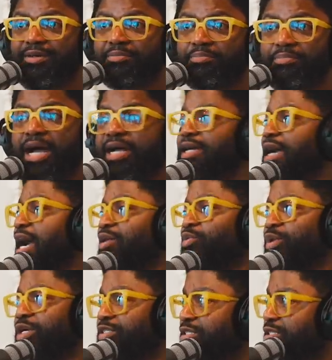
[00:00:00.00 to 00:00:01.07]
My guy
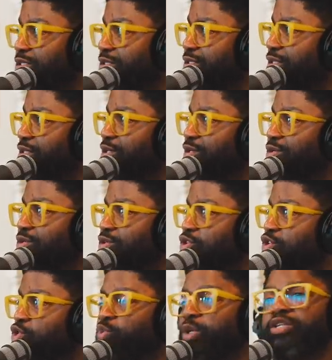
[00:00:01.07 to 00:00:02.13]
went to
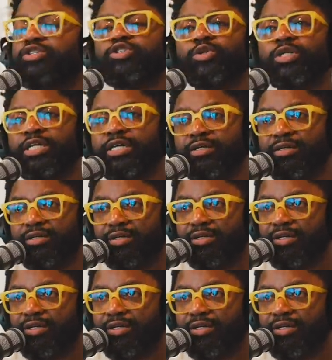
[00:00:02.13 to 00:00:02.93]
Switzerland